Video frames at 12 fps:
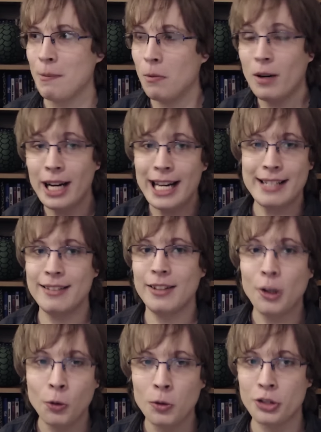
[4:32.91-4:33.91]
Why isn't
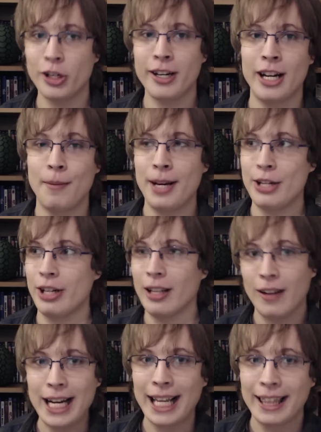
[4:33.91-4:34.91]
all Shonen Animation
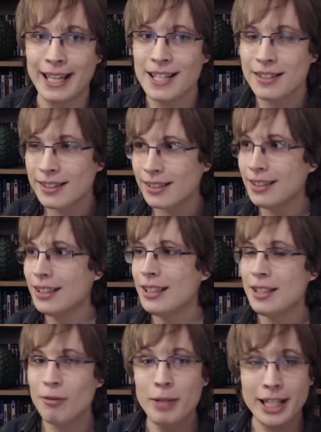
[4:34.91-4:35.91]
like this?
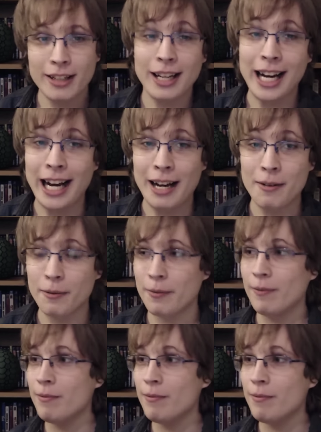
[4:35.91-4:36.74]
We could have.